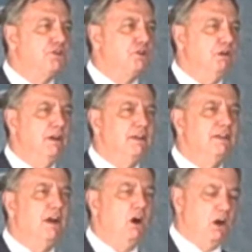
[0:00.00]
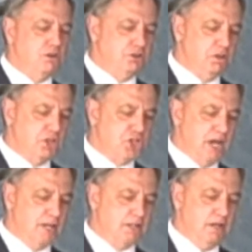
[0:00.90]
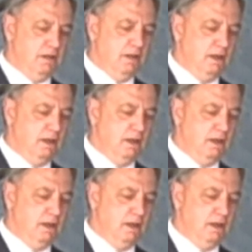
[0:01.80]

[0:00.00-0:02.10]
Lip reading: the turret onto the chassis,